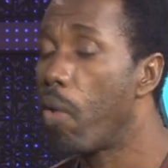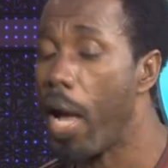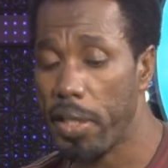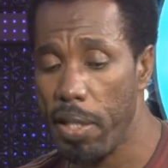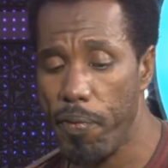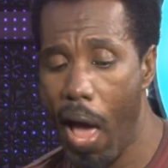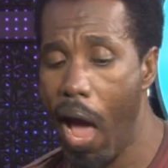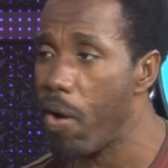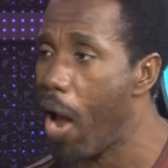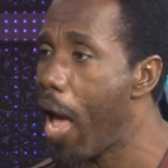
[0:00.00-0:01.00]
What
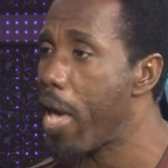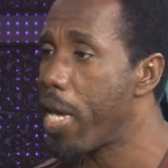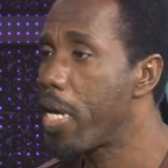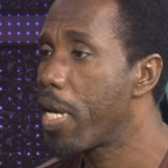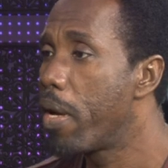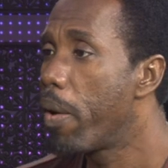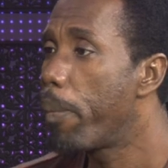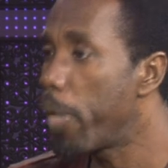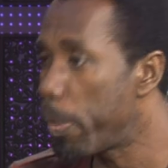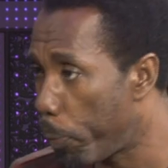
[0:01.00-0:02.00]
Rastafari tell them long time.